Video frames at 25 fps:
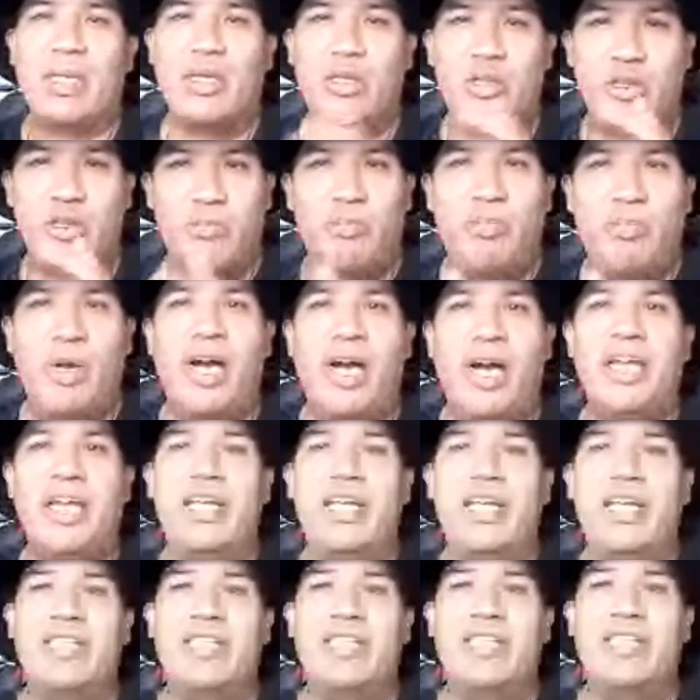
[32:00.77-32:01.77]
Your
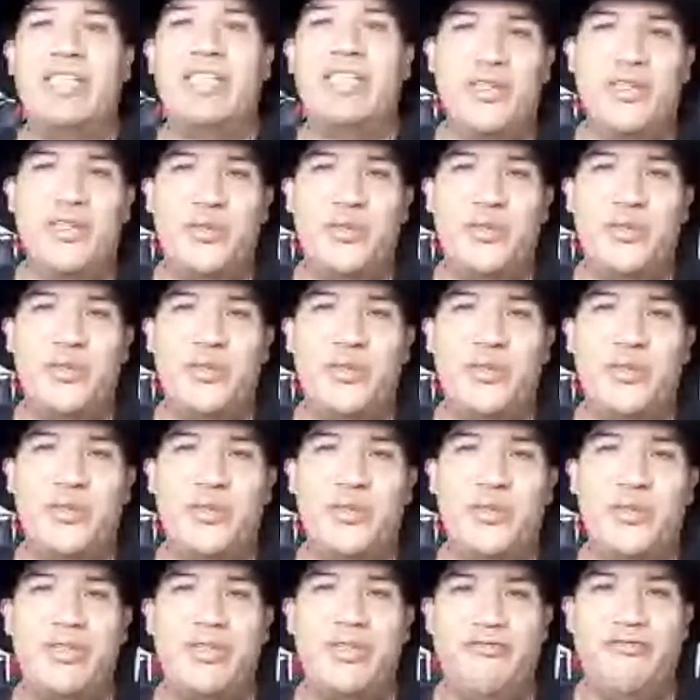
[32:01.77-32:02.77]
body has natural
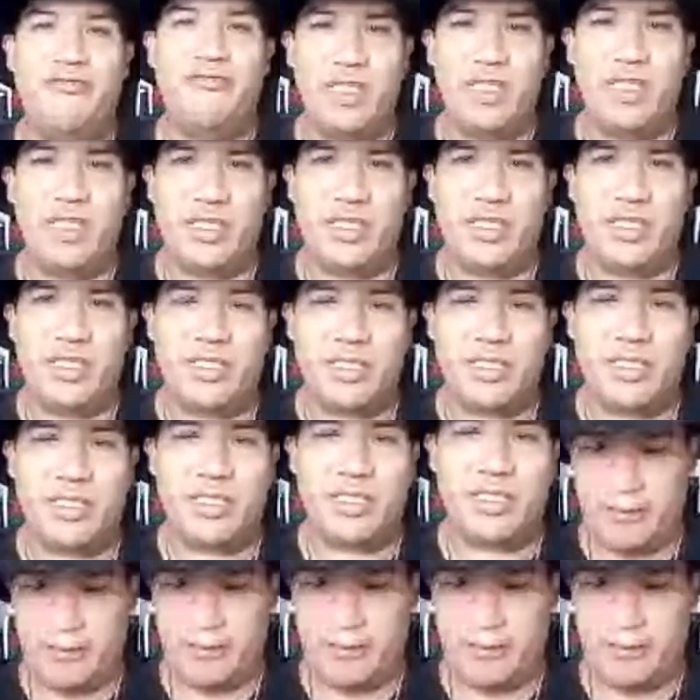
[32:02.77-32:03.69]
defenses.